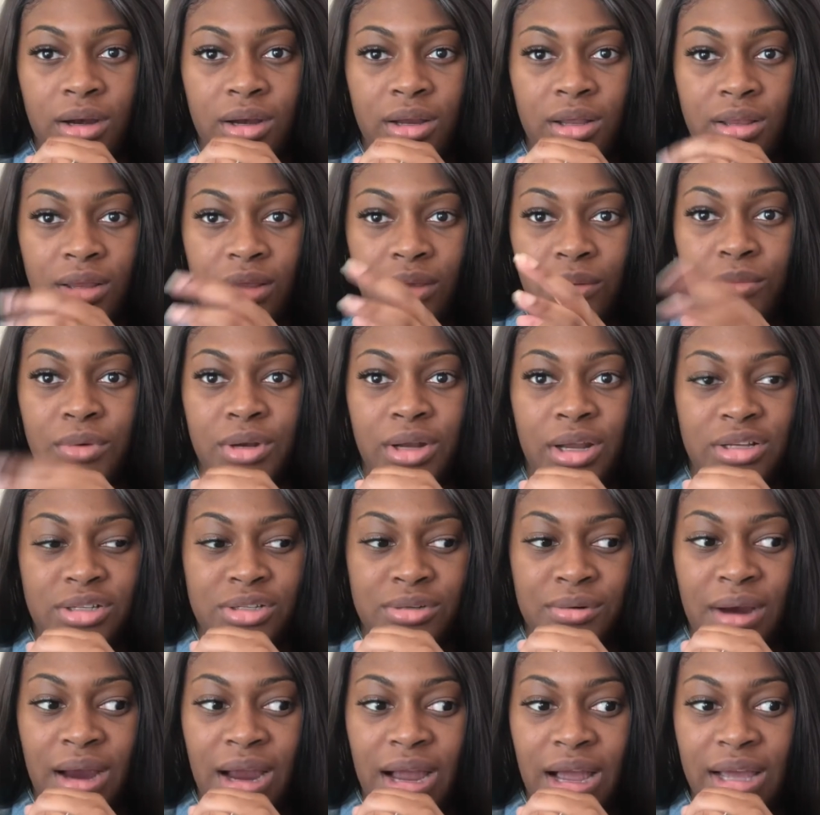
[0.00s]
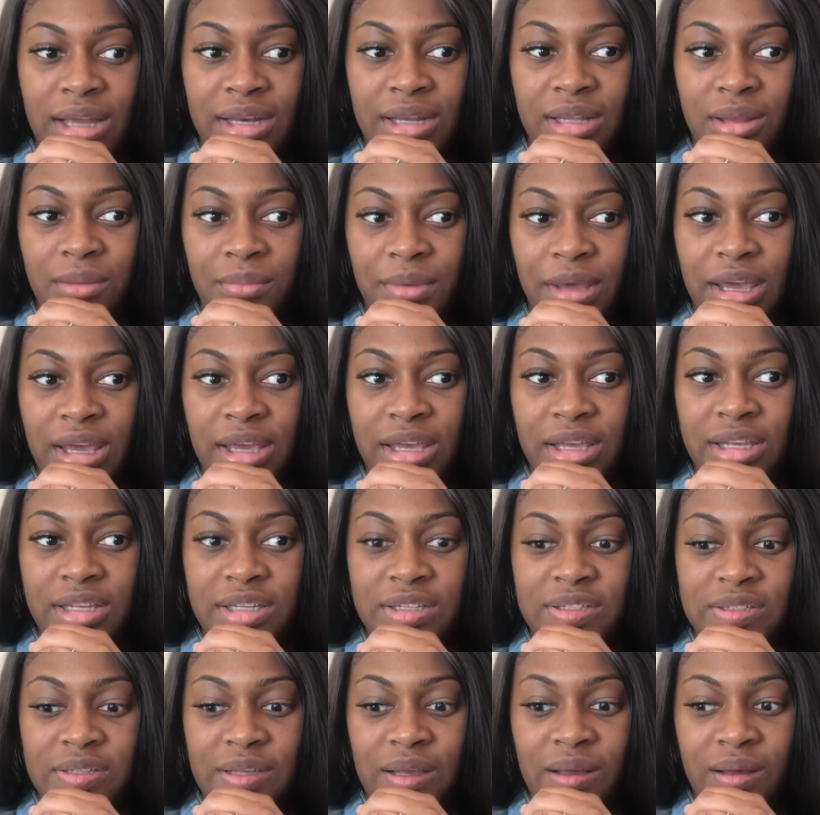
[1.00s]
and then when I tried in the
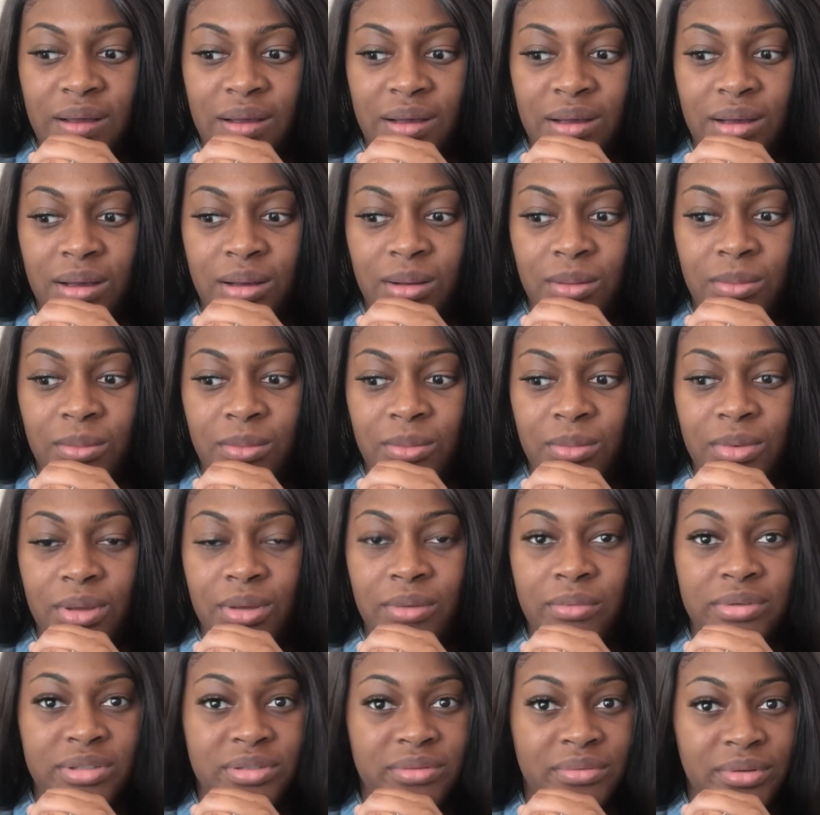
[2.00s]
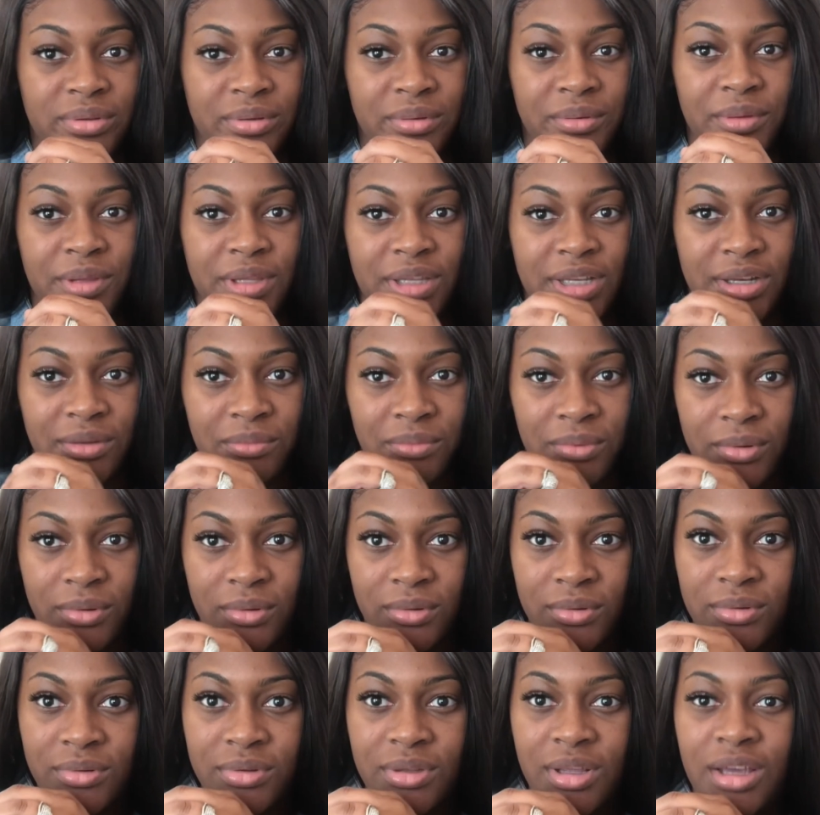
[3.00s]
past it was really
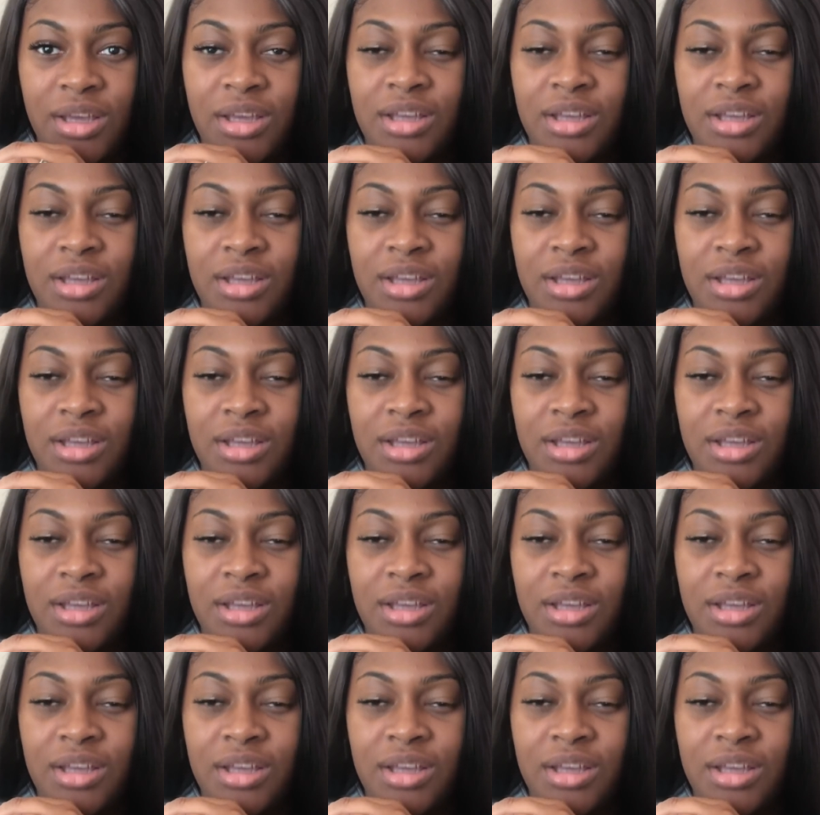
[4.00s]
difficult.